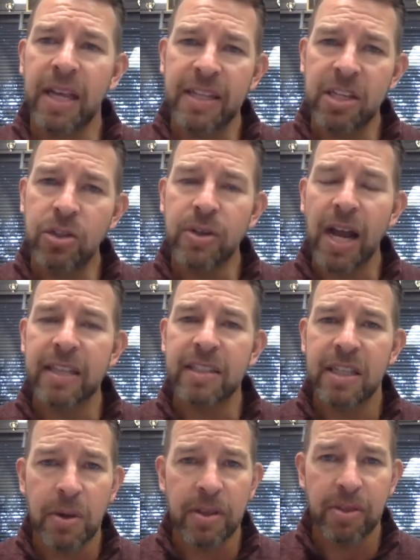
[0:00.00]
I need you guys
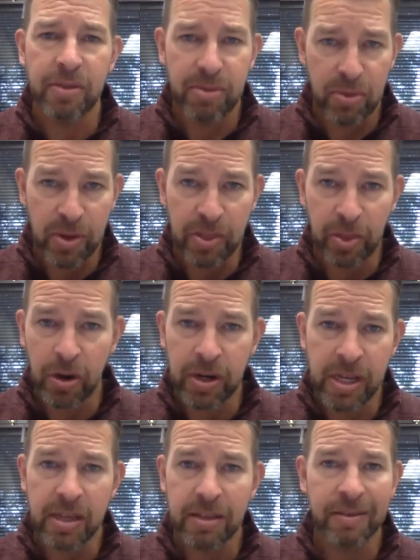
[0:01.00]
here at
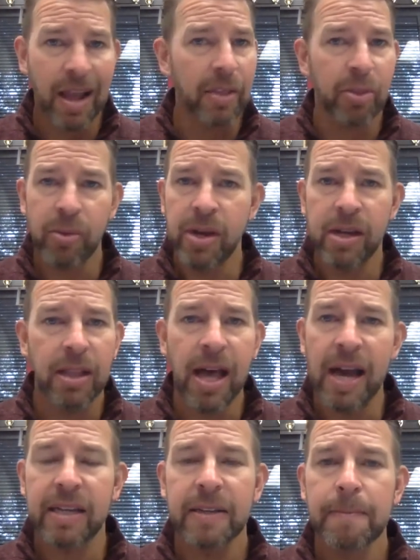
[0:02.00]
3.30, not 3
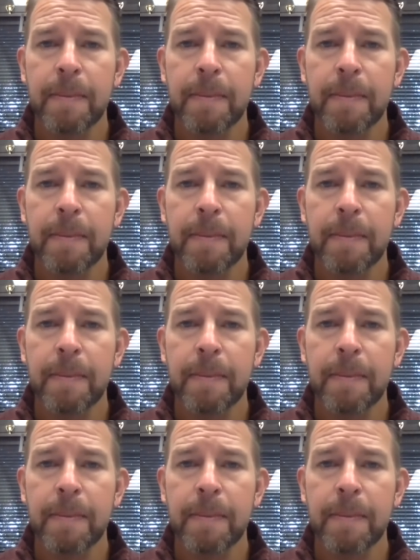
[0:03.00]
o'clock.